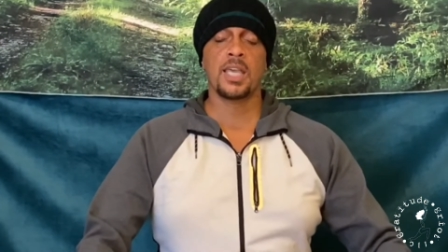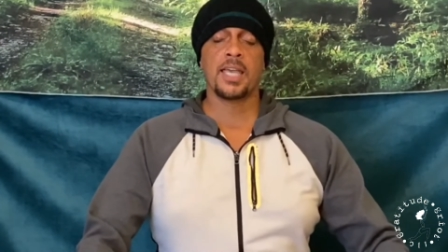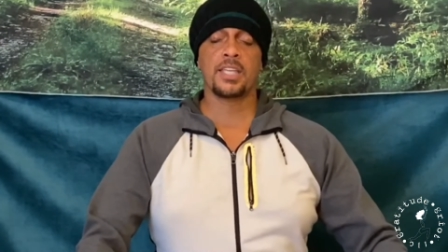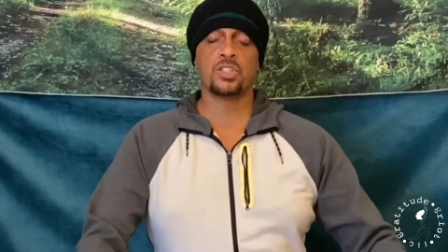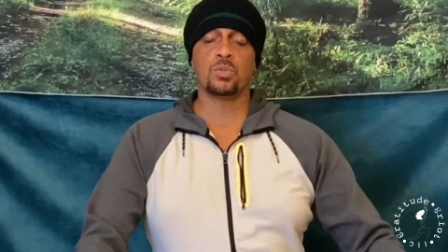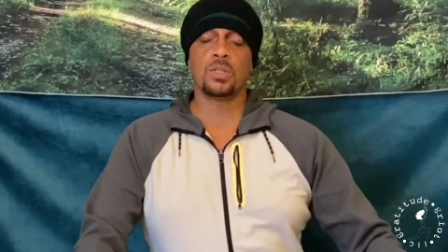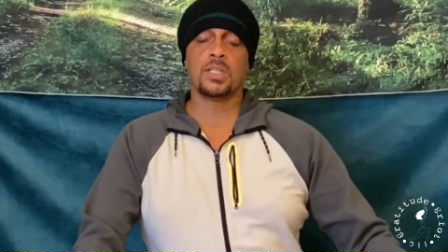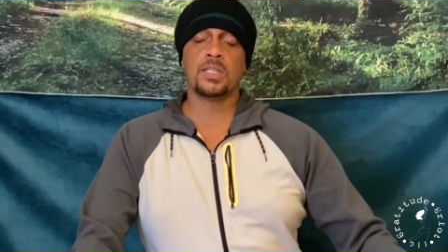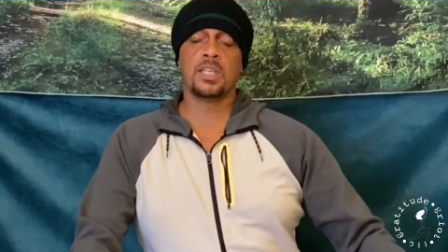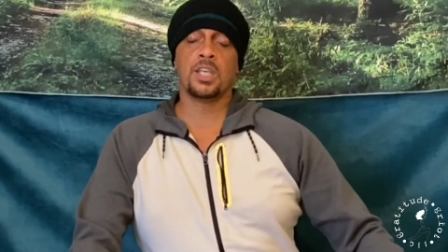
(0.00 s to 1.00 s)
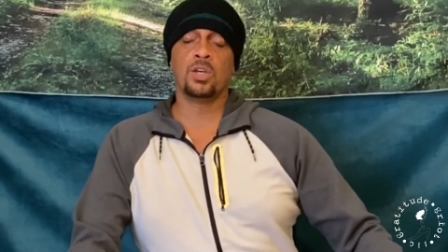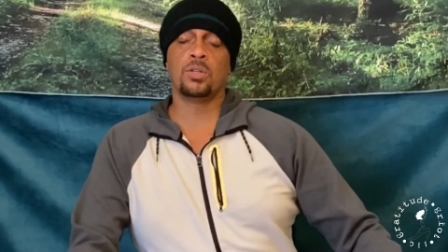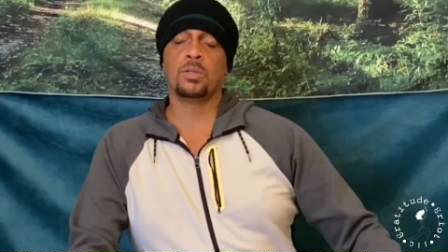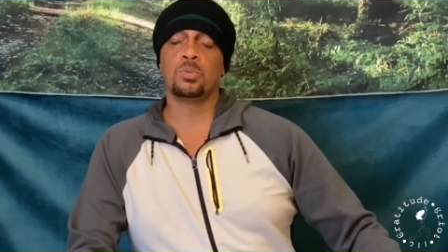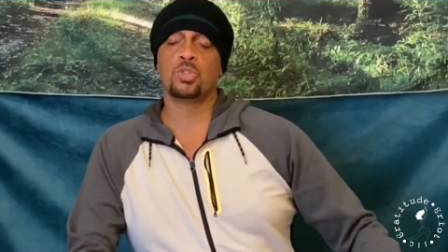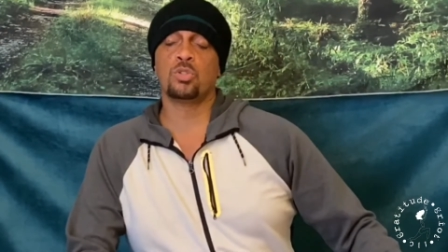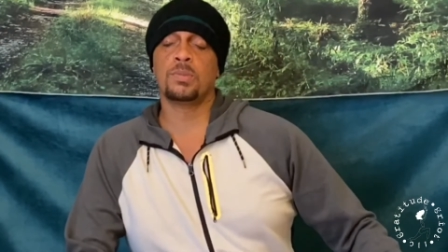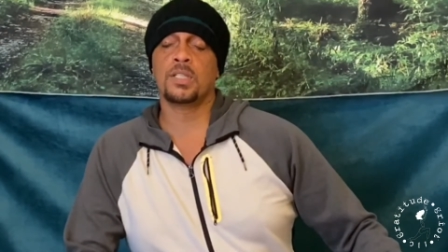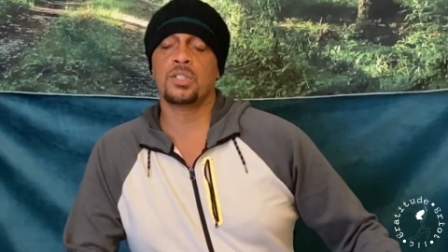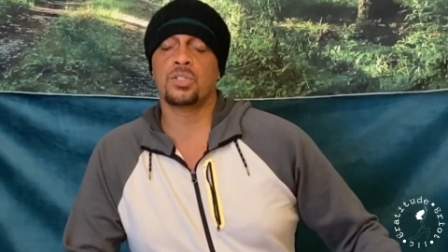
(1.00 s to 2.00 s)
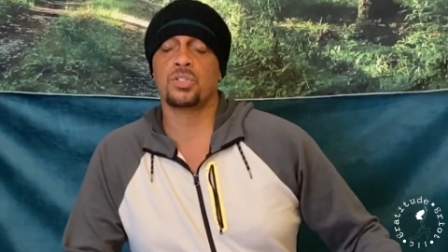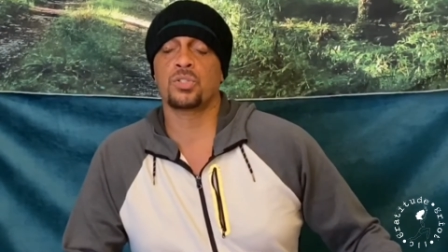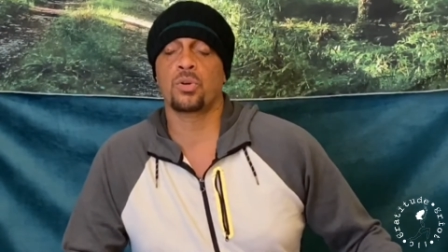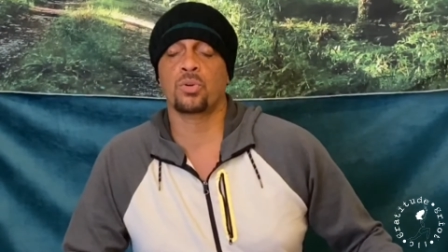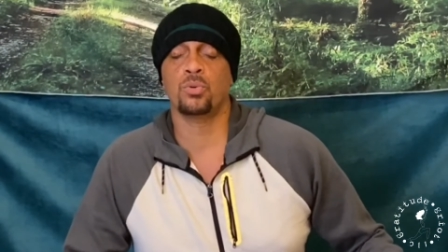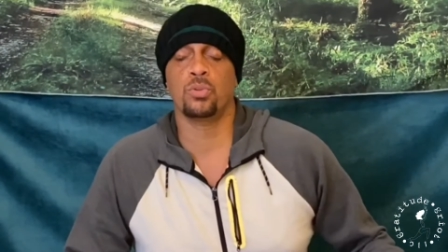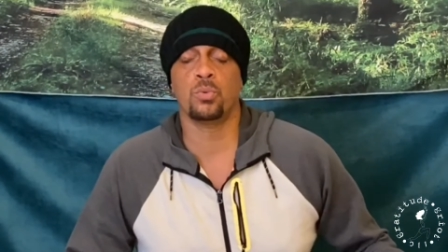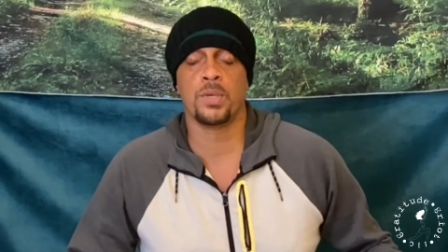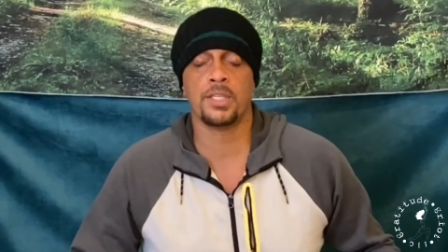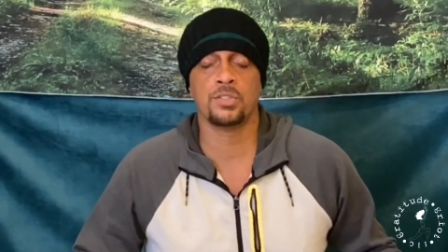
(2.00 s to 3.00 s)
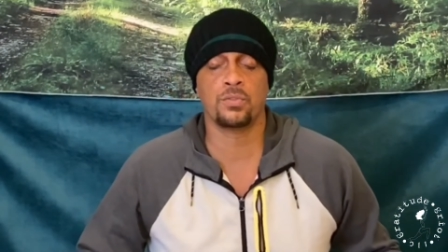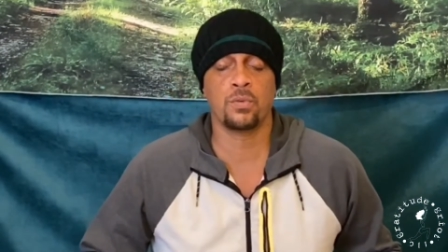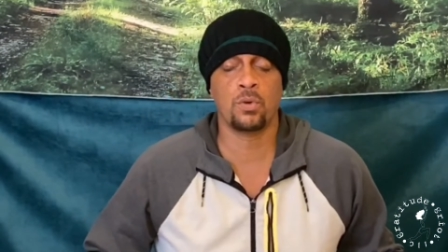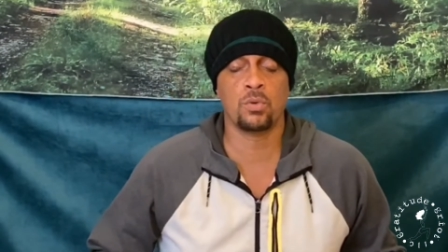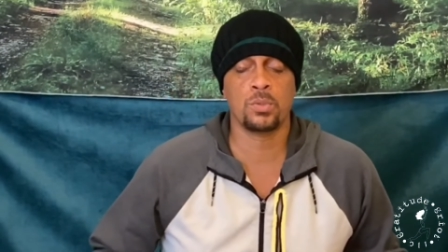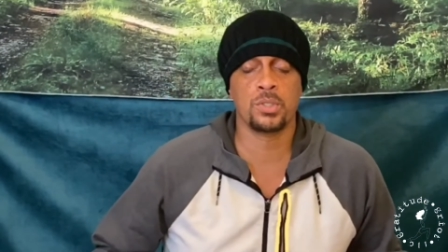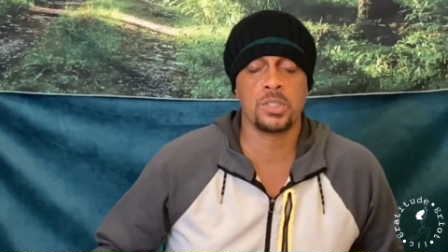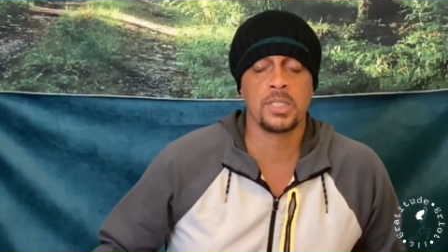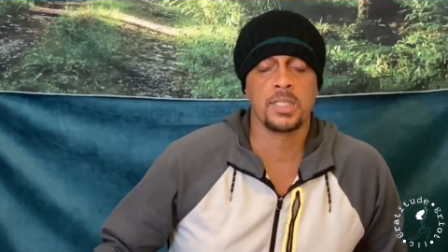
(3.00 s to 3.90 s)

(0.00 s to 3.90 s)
As you inhale, I want you to begin to circle the waist forward.